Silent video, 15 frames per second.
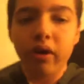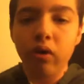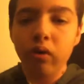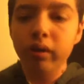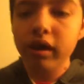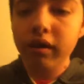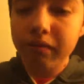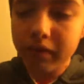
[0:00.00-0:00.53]

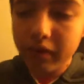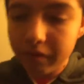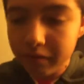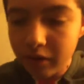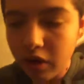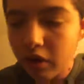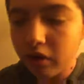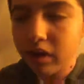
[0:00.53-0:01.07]
all day for a
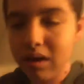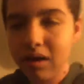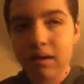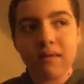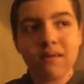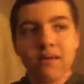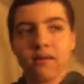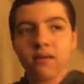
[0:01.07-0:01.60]
vlog.
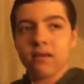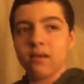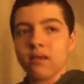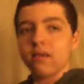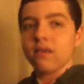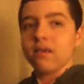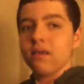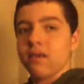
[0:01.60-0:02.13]

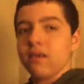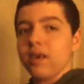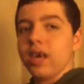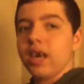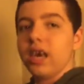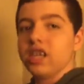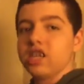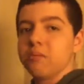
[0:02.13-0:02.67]

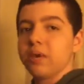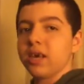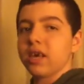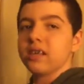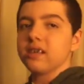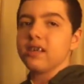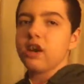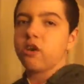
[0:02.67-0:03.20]
It's
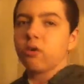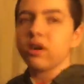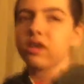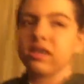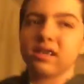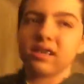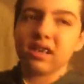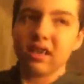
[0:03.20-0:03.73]
because there
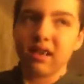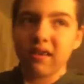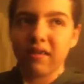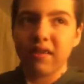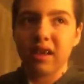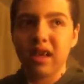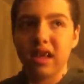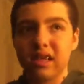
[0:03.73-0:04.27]
was
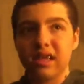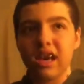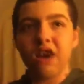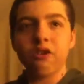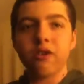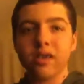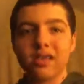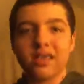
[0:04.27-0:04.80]
a
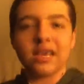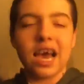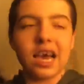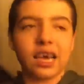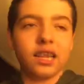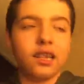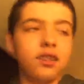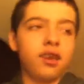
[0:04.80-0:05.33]
terrorist
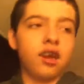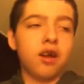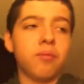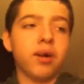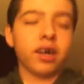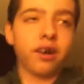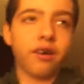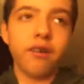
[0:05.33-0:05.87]
attack in
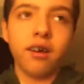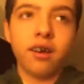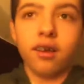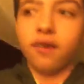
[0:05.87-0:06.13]
Diyarbakir.